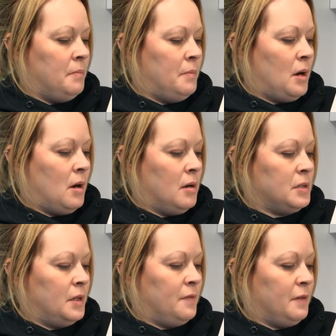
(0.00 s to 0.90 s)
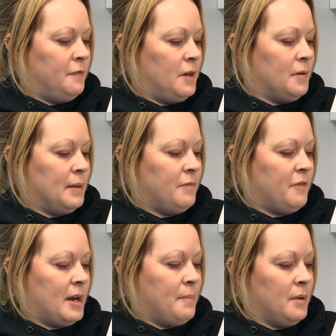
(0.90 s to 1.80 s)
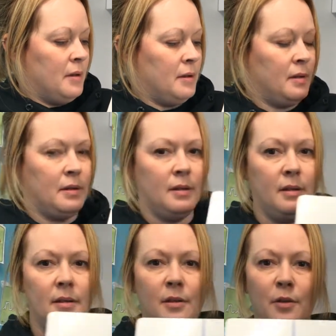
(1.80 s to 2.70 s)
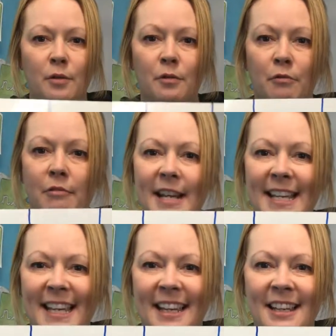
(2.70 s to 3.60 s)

part of your phoneme frame. Ring.